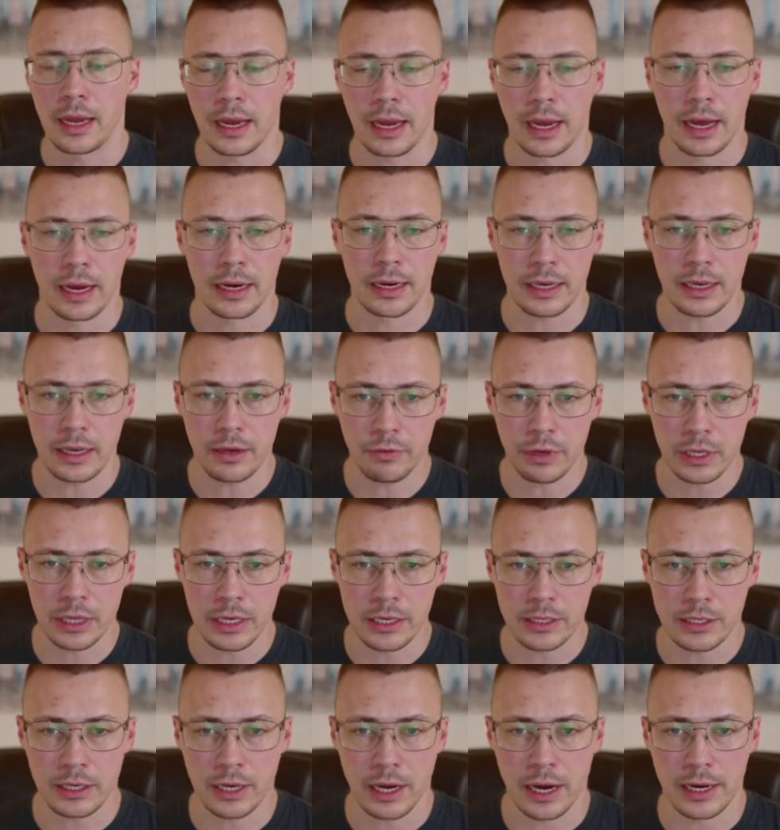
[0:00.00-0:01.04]
And even
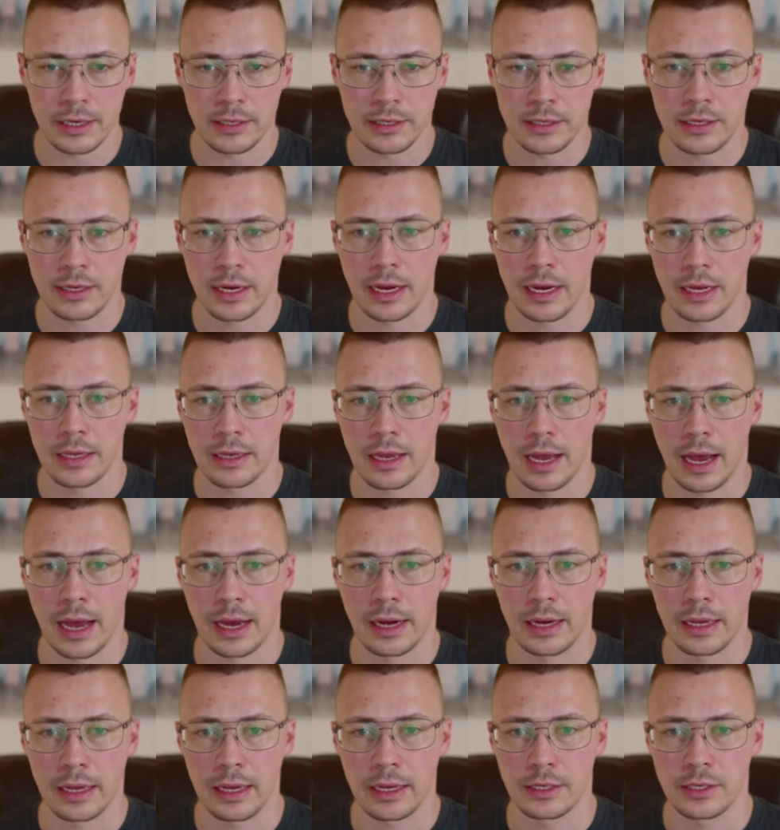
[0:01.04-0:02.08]
these guys say
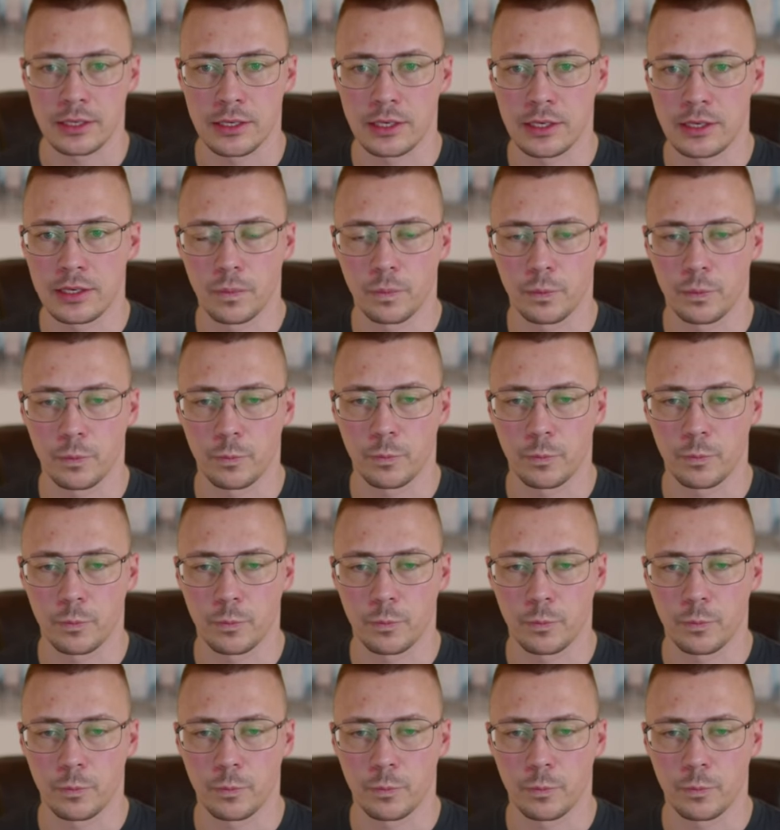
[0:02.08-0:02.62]
that it's,